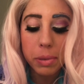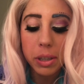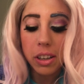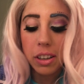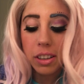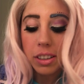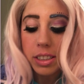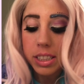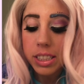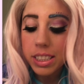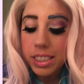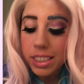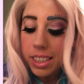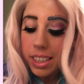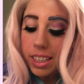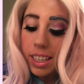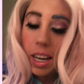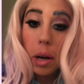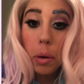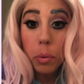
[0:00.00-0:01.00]
because
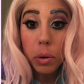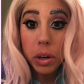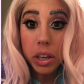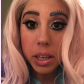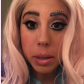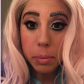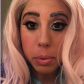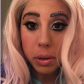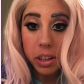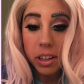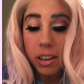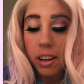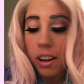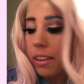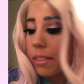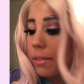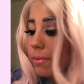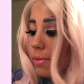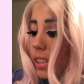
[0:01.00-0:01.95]
I wanted to put it on.